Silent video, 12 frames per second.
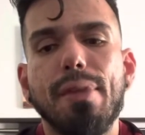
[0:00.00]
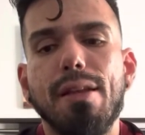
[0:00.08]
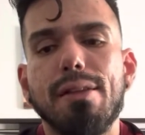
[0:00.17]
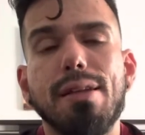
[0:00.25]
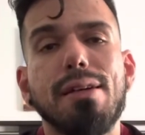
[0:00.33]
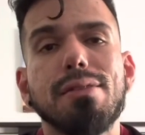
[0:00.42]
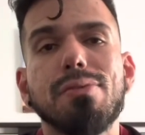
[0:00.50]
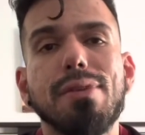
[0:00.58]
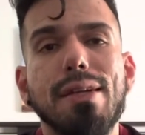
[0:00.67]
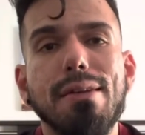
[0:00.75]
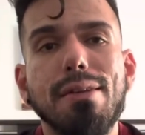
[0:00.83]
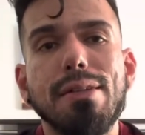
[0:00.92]
That's what
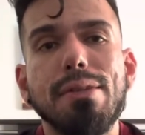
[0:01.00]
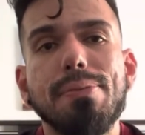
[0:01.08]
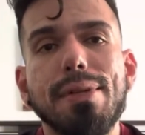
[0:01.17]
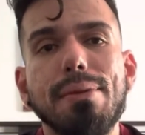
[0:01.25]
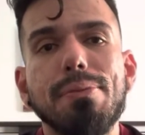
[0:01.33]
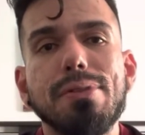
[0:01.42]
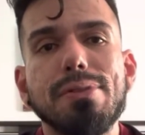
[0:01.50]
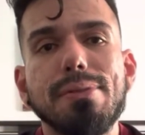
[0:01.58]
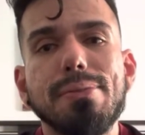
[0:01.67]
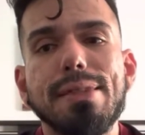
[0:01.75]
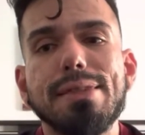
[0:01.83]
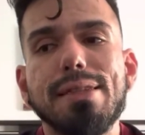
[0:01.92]
I occupied most of
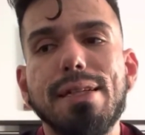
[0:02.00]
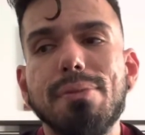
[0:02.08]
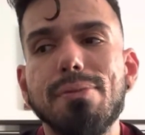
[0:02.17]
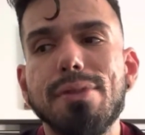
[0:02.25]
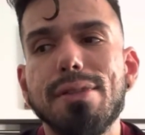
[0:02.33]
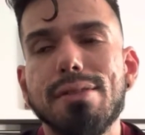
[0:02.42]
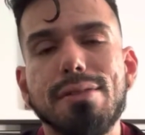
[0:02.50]
my time with,